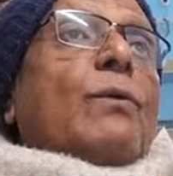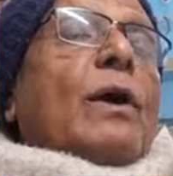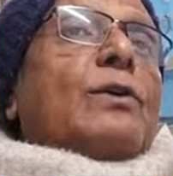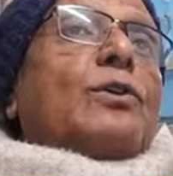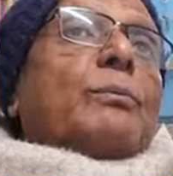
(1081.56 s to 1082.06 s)

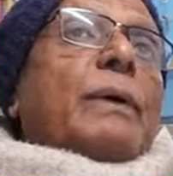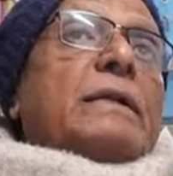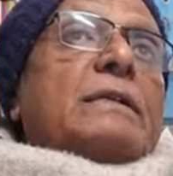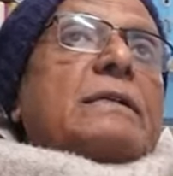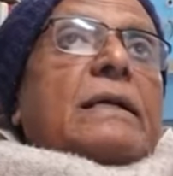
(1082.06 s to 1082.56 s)
want to
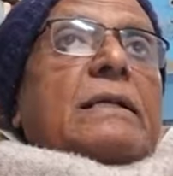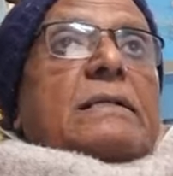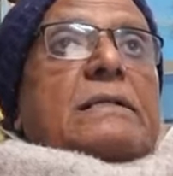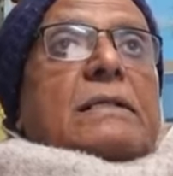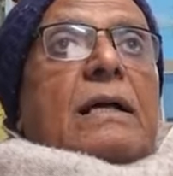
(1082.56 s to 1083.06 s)
punish
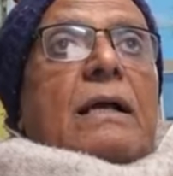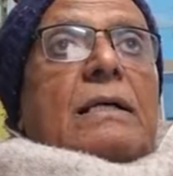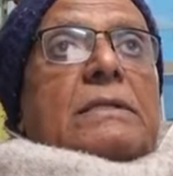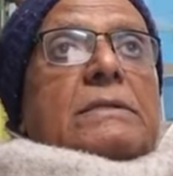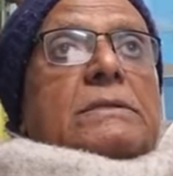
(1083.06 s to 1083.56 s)
others.
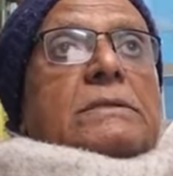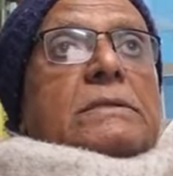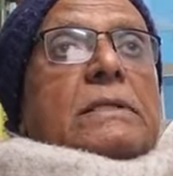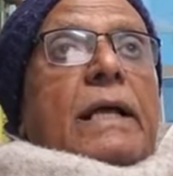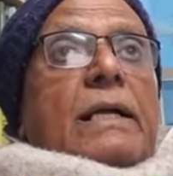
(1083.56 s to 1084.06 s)

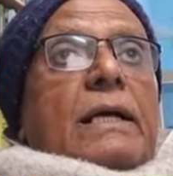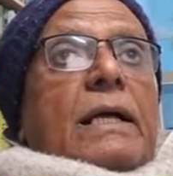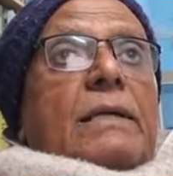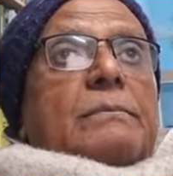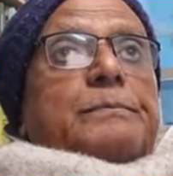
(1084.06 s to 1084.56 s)
Then
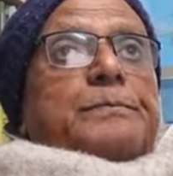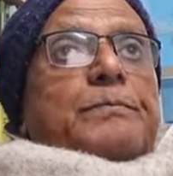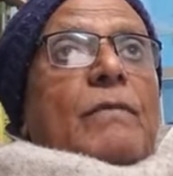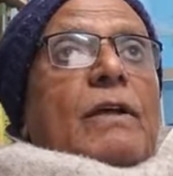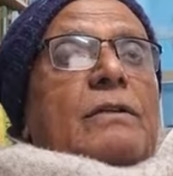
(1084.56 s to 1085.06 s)

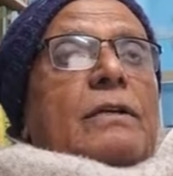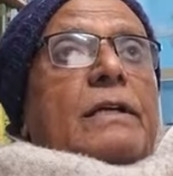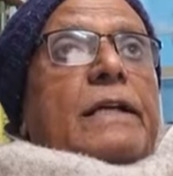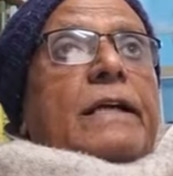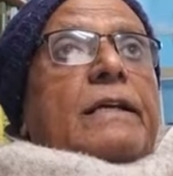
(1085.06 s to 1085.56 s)

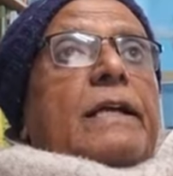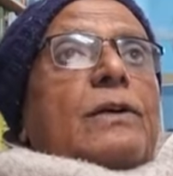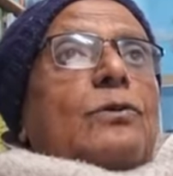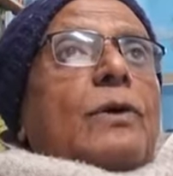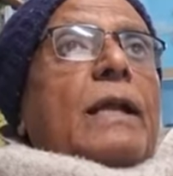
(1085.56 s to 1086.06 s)

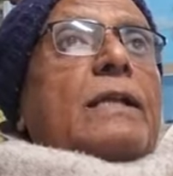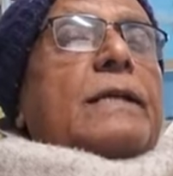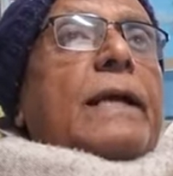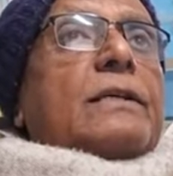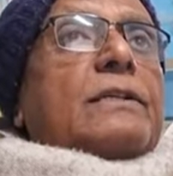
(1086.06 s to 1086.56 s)
technique to
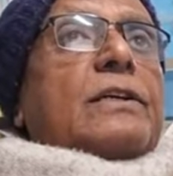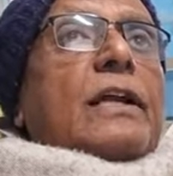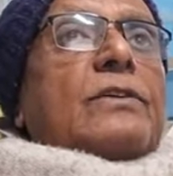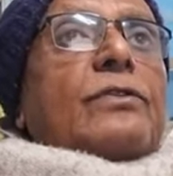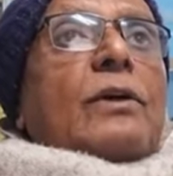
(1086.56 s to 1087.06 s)
elicit
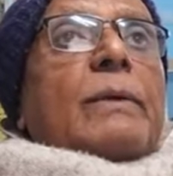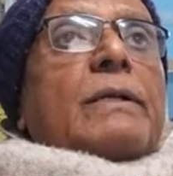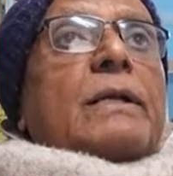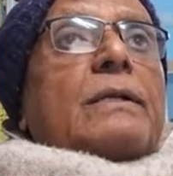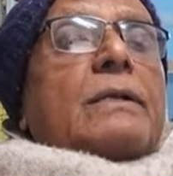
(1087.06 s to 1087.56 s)

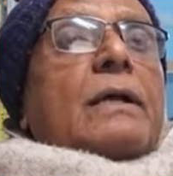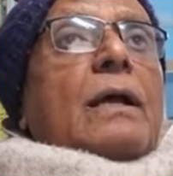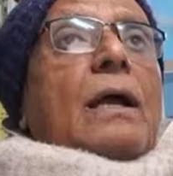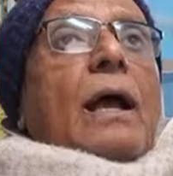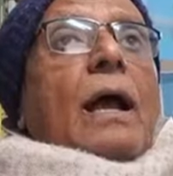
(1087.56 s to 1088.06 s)
transformations,
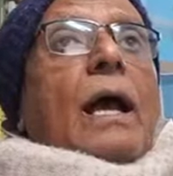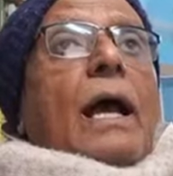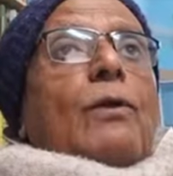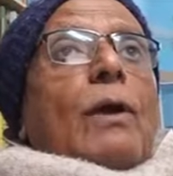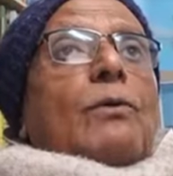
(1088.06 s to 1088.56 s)

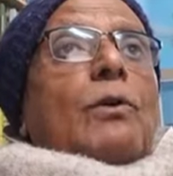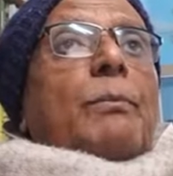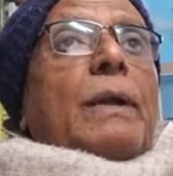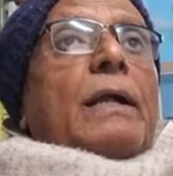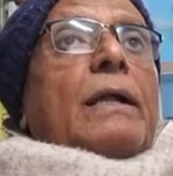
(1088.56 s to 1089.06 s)
you have to
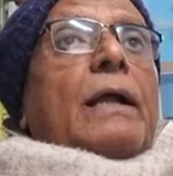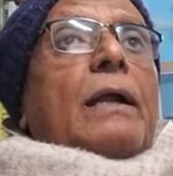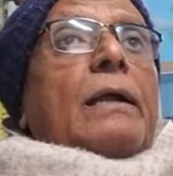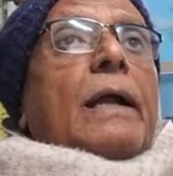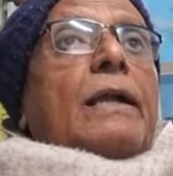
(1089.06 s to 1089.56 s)
build
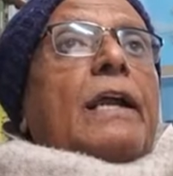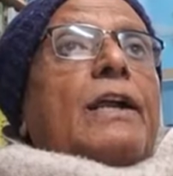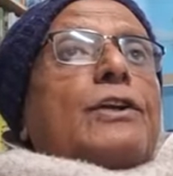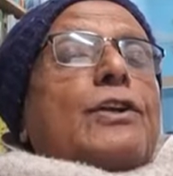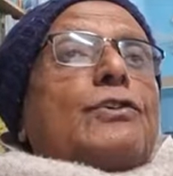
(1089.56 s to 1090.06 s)

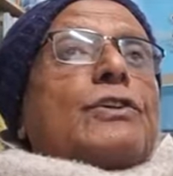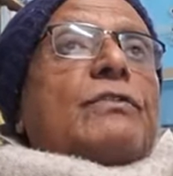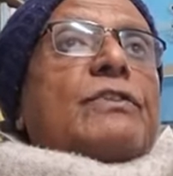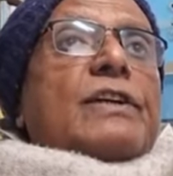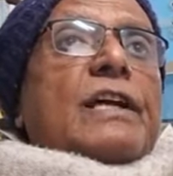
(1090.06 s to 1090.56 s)

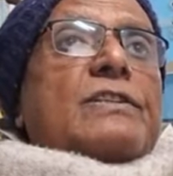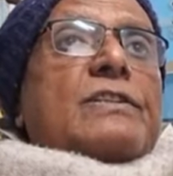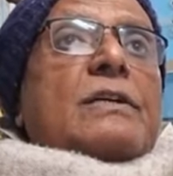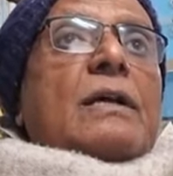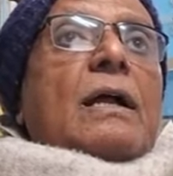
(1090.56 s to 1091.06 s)
non-intrusive trust,